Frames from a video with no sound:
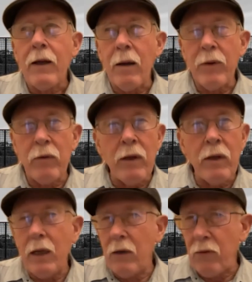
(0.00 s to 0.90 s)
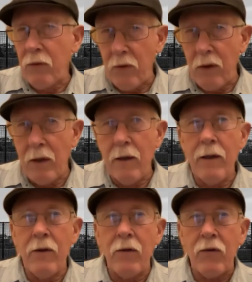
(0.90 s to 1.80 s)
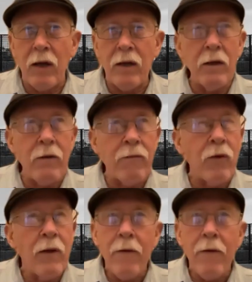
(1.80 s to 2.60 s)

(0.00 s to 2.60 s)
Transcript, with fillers: got me really interested in this idea of,